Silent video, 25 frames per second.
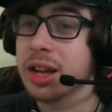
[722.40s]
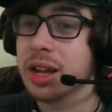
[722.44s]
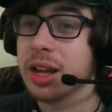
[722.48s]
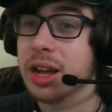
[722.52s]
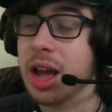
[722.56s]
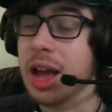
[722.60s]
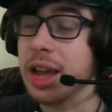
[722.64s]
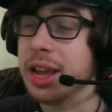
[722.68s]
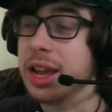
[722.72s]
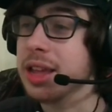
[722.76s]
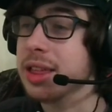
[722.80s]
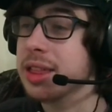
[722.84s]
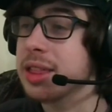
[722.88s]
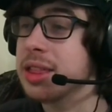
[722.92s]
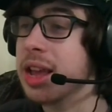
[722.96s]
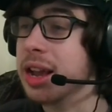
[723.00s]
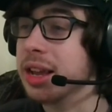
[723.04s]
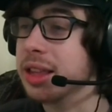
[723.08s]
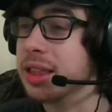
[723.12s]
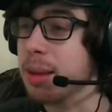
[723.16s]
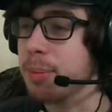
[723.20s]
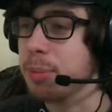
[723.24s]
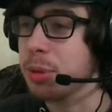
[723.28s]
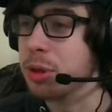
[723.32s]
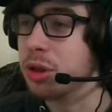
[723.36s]
I guess next
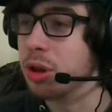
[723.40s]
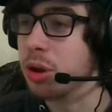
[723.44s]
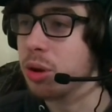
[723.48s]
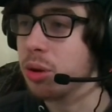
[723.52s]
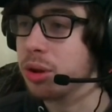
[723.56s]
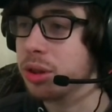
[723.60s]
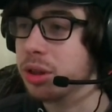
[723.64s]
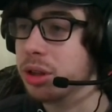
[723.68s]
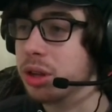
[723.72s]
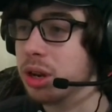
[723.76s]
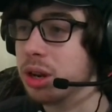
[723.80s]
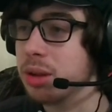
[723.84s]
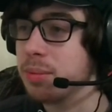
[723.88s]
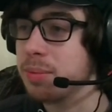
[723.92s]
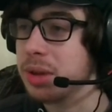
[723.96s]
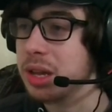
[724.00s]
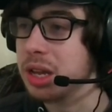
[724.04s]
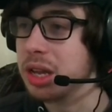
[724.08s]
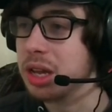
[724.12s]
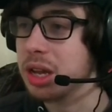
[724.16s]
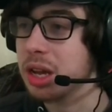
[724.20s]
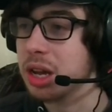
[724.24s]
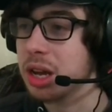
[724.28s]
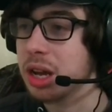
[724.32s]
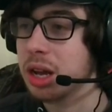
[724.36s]
episode is gonna
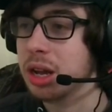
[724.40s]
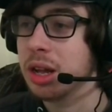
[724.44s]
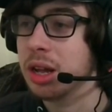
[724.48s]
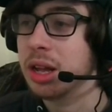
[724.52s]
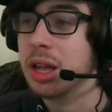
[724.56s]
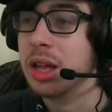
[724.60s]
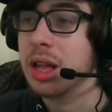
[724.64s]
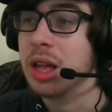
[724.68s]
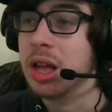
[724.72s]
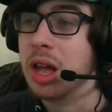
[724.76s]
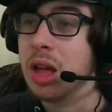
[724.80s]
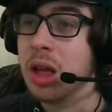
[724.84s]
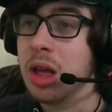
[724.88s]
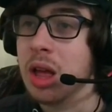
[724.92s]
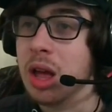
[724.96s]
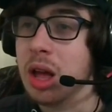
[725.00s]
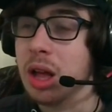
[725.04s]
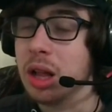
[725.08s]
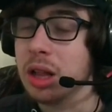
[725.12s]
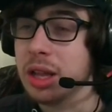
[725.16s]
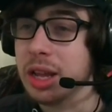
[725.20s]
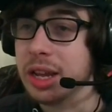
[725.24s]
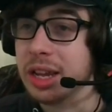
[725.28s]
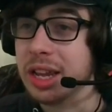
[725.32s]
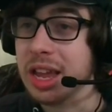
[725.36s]
be uh,
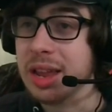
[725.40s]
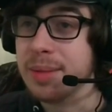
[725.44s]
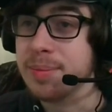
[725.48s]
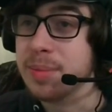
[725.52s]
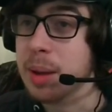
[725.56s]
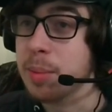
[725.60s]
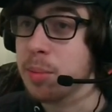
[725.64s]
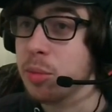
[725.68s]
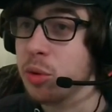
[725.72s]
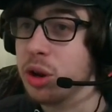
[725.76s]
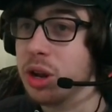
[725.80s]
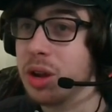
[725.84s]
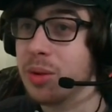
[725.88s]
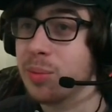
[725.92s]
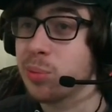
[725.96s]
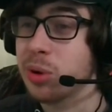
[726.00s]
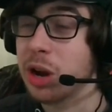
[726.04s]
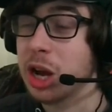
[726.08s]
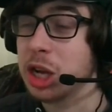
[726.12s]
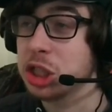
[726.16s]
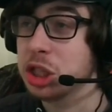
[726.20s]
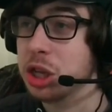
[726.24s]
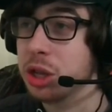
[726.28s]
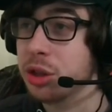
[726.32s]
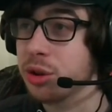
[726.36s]
like in memory of
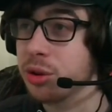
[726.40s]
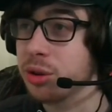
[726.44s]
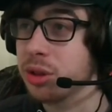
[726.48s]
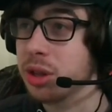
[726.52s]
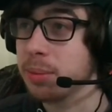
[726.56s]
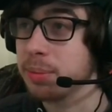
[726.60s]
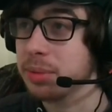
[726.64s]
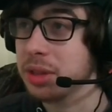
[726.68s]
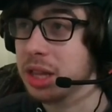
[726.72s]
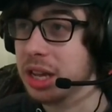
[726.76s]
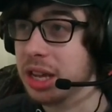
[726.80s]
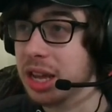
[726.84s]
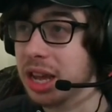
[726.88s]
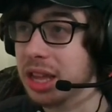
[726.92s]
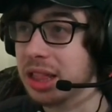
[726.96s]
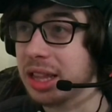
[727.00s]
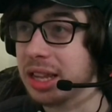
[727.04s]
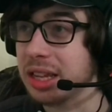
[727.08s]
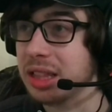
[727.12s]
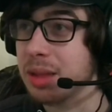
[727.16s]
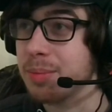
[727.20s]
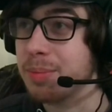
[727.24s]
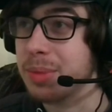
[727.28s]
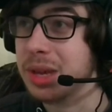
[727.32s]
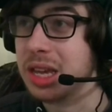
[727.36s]
Precious or something at
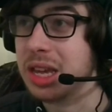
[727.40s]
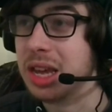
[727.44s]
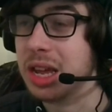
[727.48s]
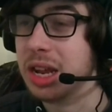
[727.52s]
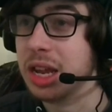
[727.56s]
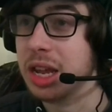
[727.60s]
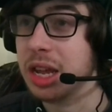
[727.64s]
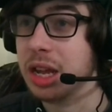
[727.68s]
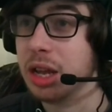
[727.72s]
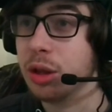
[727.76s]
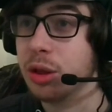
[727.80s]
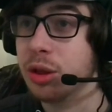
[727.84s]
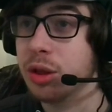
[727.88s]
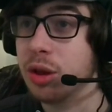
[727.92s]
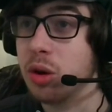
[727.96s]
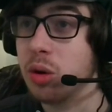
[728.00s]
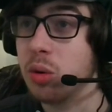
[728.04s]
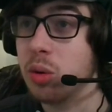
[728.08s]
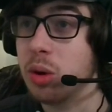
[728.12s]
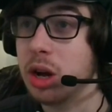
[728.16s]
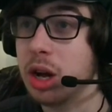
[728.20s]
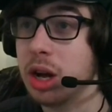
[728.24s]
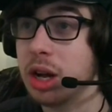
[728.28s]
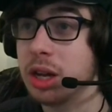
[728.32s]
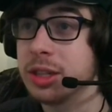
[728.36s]
like the beginning. So
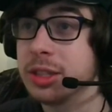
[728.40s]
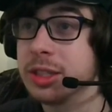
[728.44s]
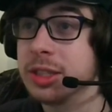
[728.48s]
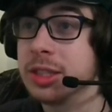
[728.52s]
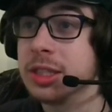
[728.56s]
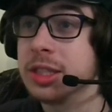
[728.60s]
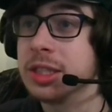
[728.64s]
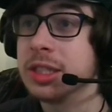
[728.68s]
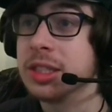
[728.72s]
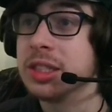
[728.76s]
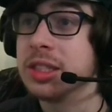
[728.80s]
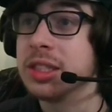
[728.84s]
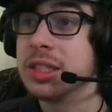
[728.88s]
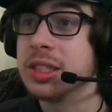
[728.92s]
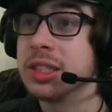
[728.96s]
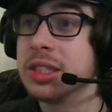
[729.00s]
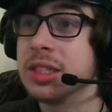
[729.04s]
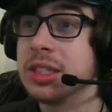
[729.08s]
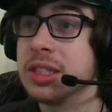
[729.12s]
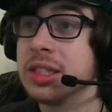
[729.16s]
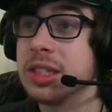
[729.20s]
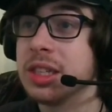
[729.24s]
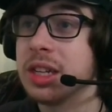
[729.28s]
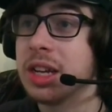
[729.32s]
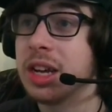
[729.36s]
uh,
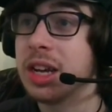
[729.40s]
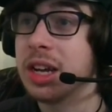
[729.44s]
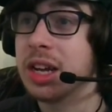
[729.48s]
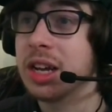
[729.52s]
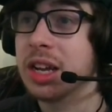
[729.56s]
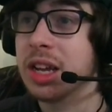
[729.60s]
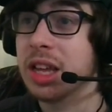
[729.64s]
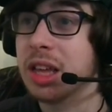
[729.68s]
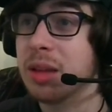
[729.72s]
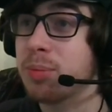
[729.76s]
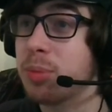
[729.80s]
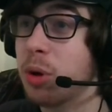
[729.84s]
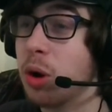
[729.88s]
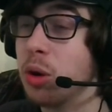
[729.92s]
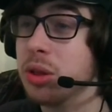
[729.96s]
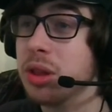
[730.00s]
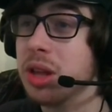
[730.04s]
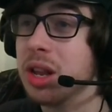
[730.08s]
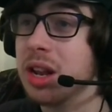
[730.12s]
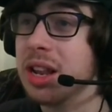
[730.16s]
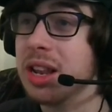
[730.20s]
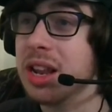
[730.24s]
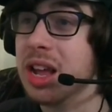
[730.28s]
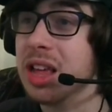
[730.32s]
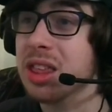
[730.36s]
he posted
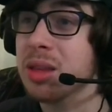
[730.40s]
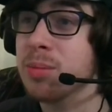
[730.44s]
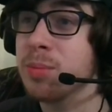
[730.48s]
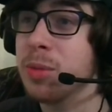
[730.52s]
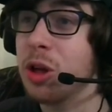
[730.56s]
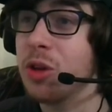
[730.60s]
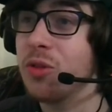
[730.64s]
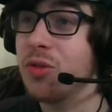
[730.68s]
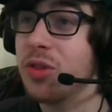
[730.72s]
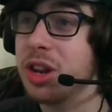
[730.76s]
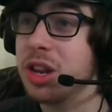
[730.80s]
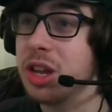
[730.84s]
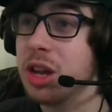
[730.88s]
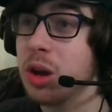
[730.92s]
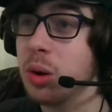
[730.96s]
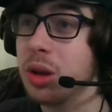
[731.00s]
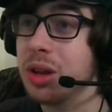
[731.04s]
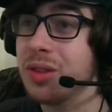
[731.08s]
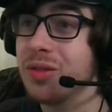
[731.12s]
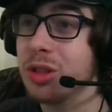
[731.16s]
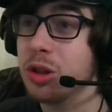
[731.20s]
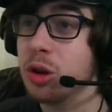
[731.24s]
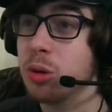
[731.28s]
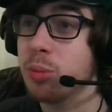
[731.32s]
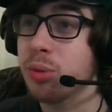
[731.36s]
an SML video
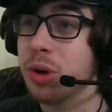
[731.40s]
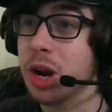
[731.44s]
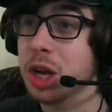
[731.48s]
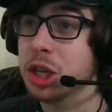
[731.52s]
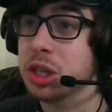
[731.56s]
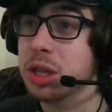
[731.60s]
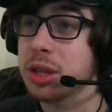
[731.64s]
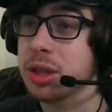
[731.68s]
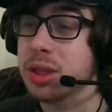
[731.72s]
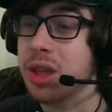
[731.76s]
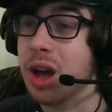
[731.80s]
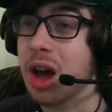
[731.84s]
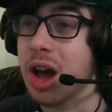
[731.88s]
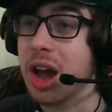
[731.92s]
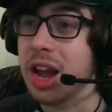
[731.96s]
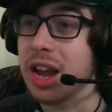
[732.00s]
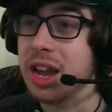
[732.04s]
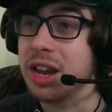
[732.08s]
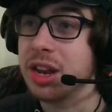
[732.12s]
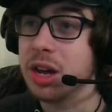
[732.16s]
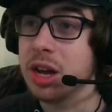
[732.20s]
even though Precious died.